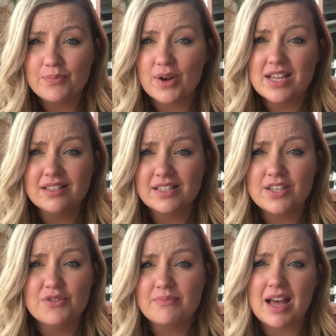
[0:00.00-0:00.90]
Praise
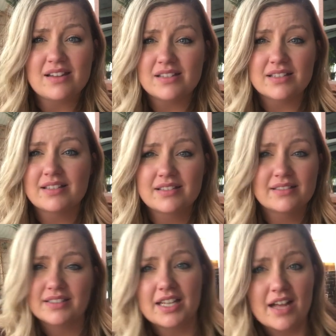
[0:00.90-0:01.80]
to you models,
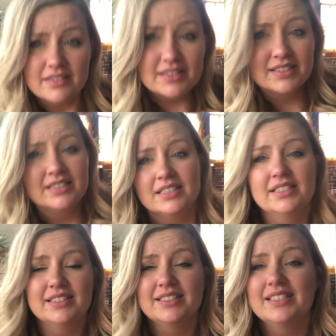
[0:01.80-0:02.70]
you know?
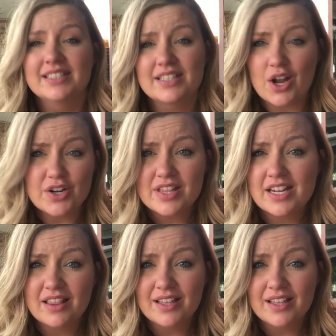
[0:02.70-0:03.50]
It's harder than it